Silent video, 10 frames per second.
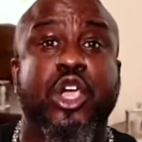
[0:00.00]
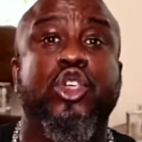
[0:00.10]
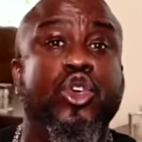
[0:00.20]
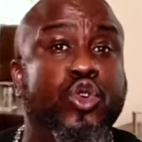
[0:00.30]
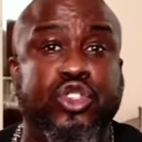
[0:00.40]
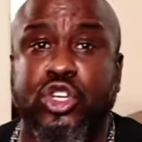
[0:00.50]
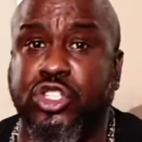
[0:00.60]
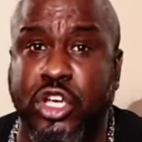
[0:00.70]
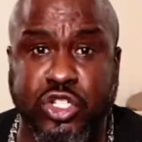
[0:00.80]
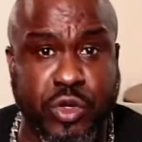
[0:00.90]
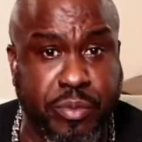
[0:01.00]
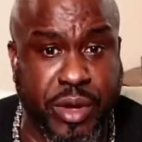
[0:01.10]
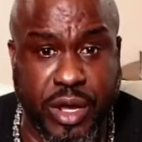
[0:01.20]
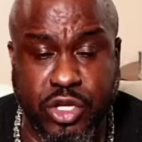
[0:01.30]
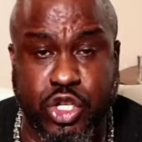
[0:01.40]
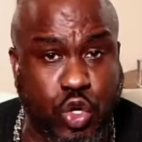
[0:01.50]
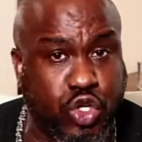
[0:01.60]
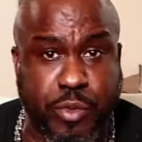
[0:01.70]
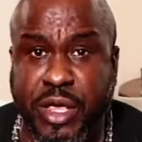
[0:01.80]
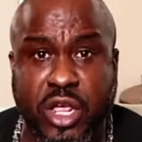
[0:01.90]
Use your
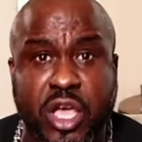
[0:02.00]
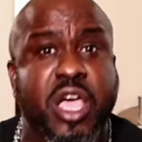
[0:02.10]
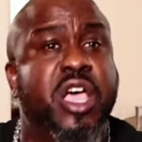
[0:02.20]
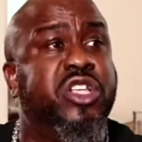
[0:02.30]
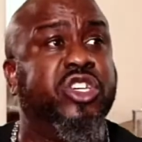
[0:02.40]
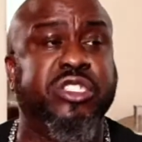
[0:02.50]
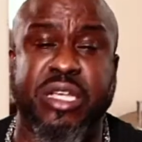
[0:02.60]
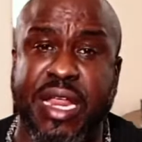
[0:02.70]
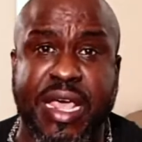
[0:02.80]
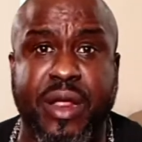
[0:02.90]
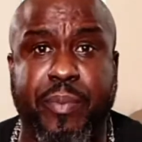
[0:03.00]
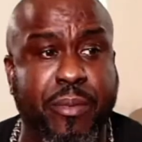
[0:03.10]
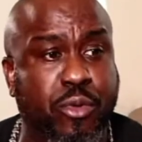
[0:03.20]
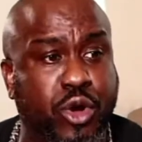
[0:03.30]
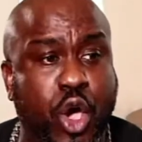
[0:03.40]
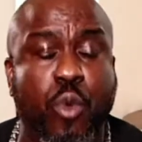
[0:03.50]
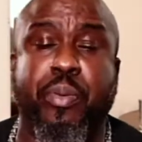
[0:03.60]
social media just to let people know.